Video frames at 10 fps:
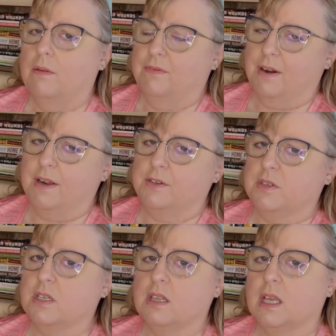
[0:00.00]
Very
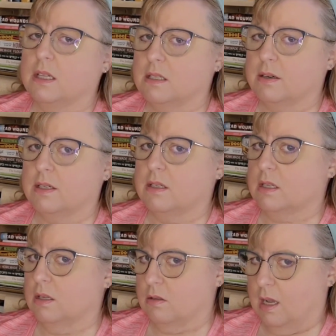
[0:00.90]
interested. That series
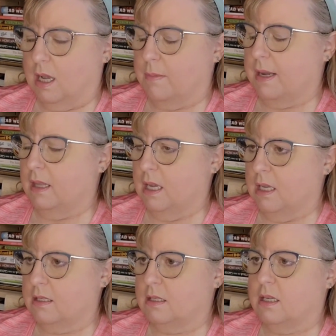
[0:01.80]
is also high on my
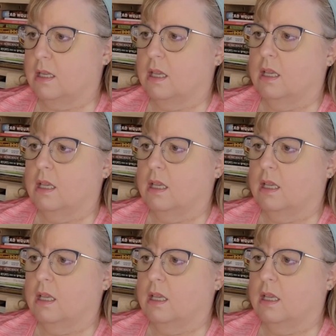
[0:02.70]
list.